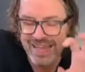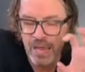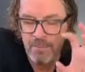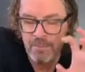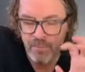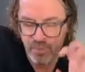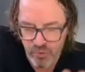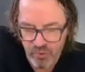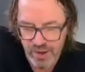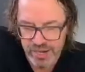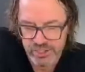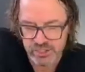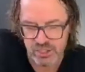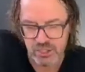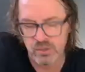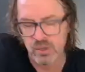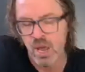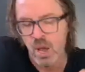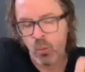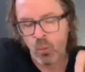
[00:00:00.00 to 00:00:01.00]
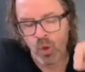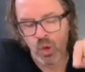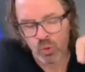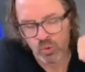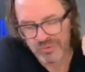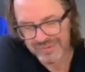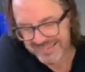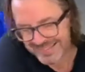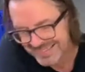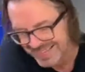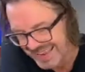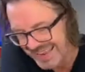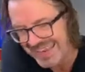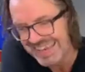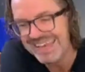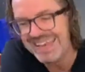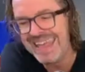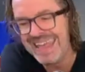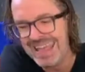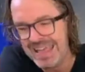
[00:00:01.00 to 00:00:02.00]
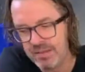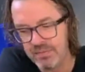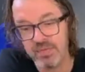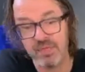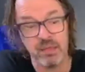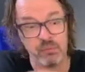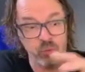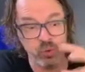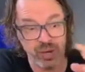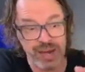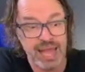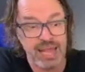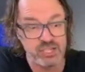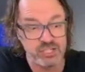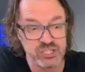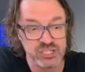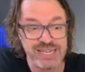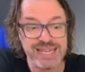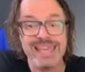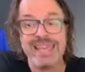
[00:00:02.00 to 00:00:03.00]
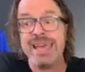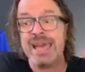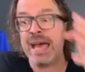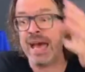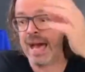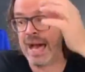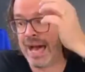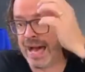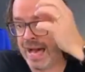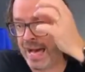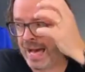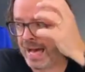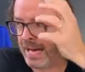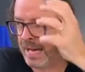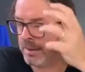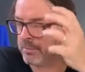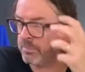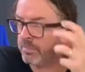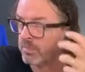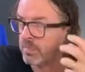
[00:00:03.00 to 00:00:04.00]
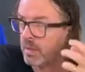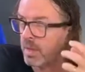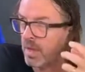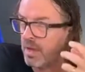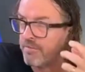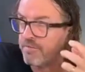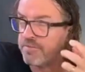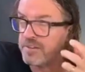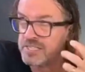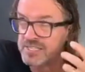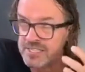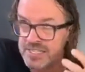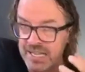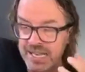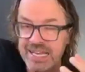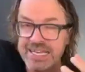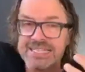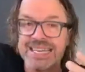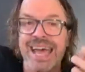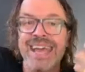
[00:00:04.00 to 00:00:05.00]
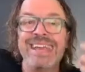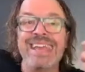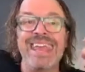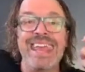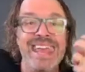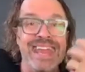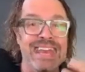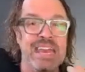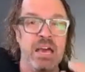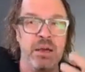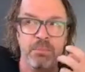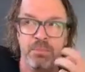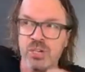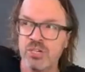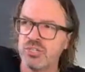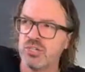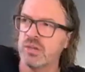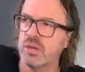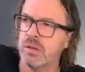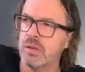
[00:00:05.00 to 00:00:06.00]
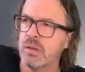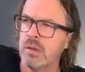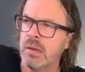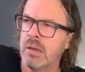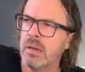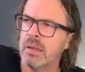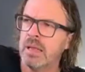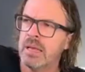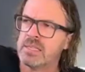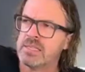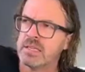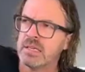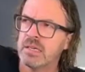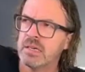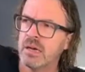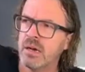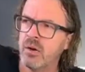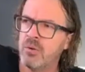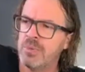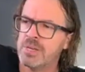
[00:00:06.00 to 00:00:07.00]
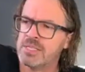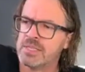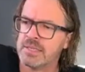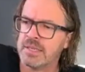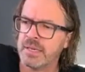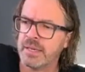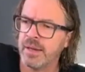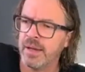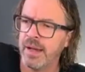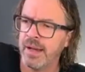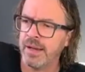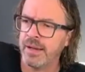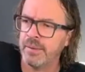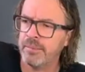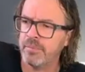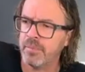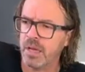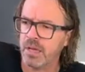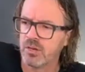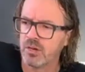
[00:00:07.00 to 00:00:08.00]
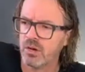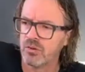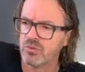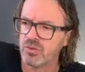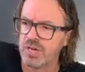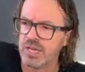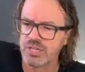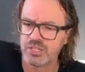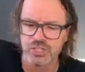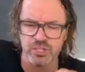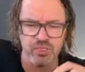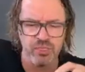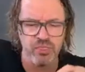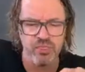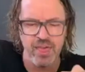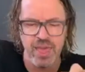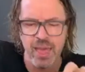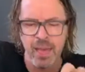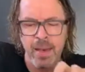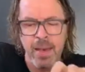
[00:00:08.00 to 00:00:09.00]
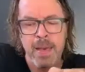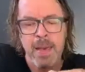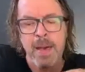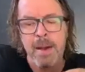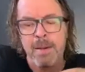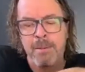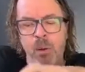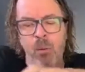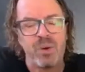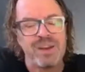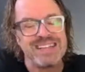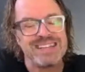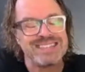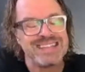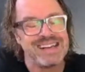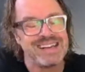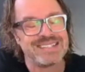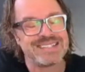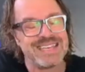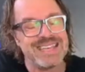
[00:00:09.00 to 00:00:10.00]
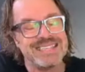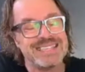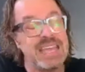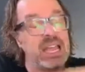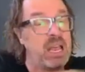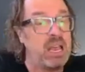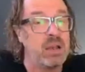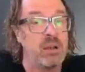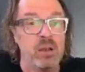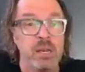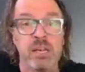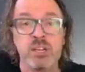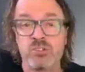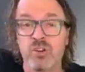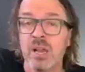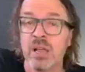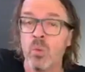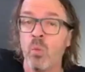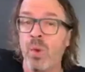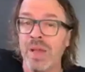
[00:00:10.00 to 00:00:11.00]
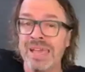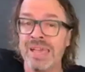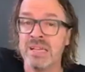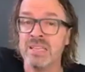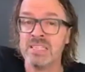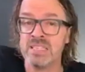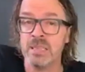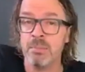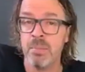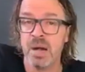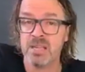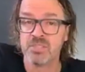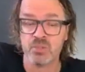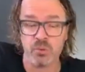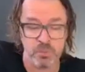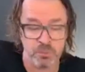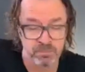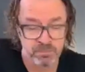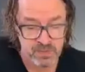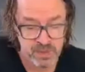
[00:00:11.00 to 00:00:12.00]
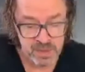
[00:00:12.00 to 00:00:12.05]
compression will actually facilitate inhibition. It's almost a contradiction there. But what it does is it literally weakens the muscle.